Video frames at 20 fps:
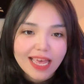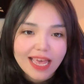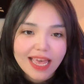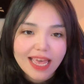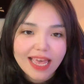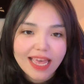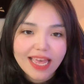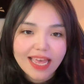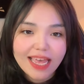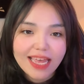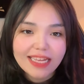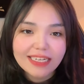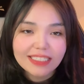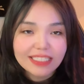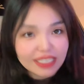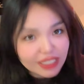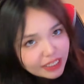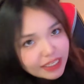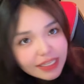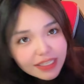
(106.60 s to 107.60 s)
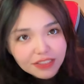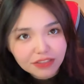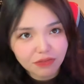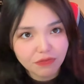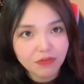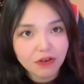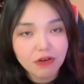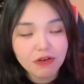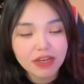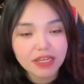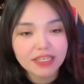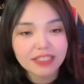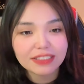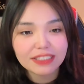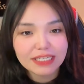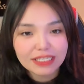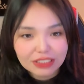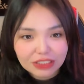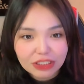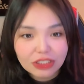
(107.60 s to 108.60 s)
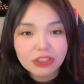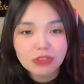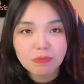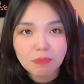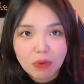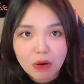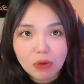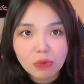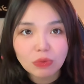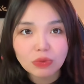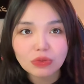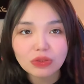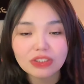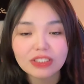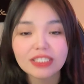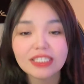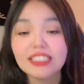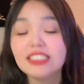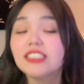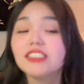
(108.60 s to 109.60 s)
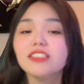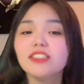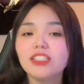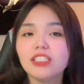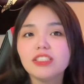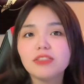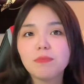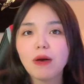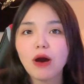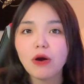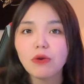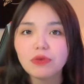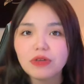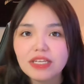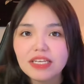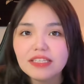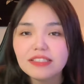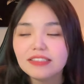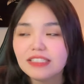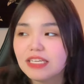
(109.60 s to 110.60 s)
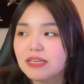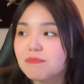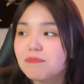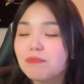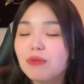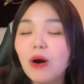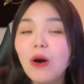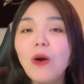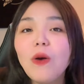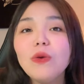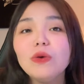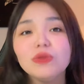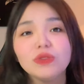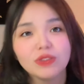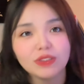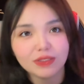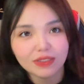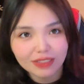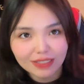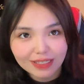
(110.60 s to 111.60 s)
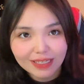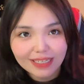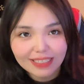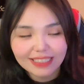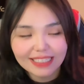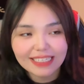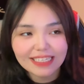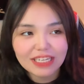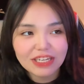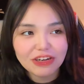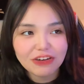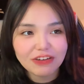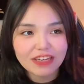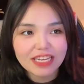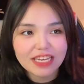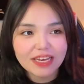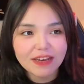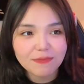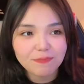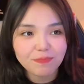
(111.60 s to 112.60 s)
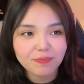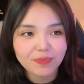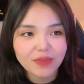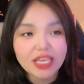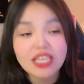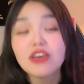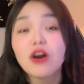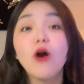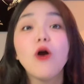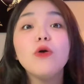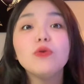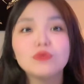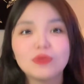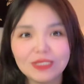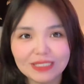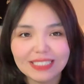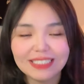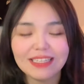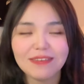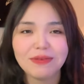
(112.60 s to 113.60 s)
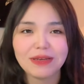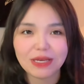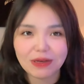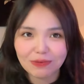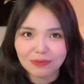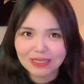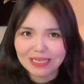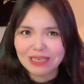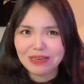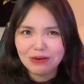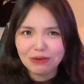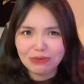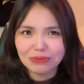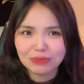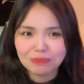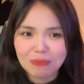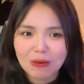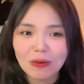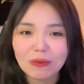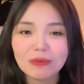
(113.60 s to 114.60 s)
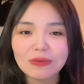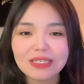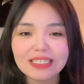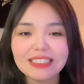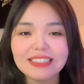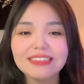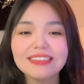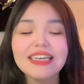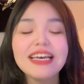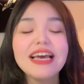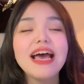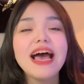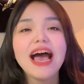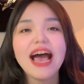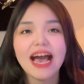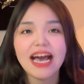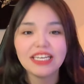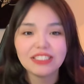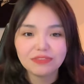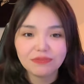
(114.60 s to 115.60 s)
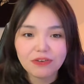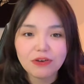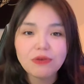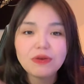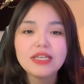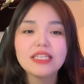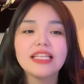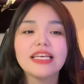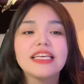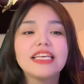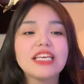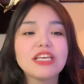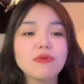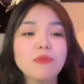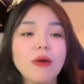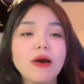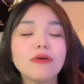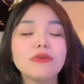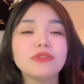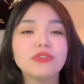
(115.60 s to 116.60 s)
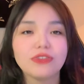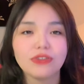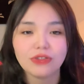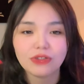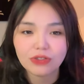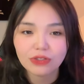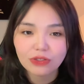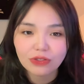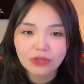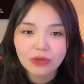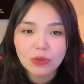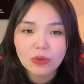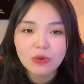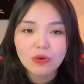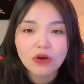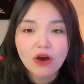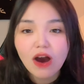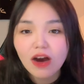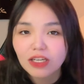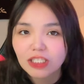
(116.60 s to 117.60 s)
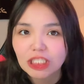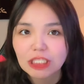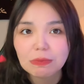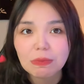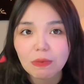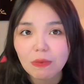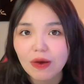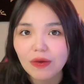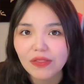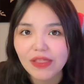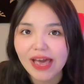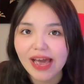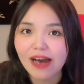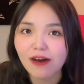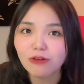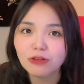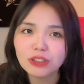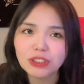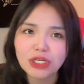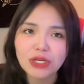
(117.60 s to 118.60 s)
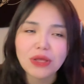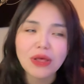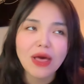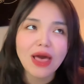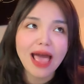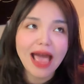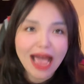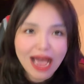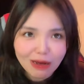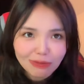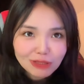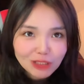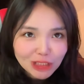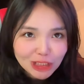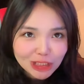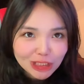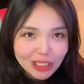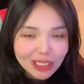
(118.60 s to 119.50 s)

and he is a furry because he does post he does does parties he posts like you know he um he hosts there we go he hosts parties as furry like he wears who costume around the house house